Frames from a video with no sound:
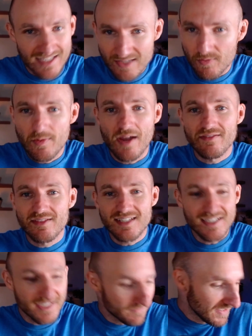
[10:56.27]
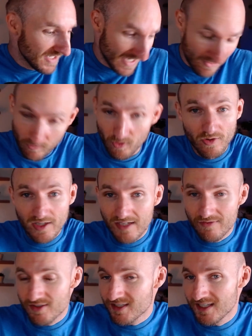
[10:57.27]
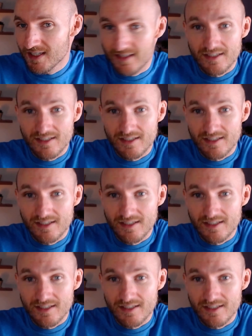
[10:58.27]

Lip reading: and that's why we haven't seen them, and we'll only ever see them.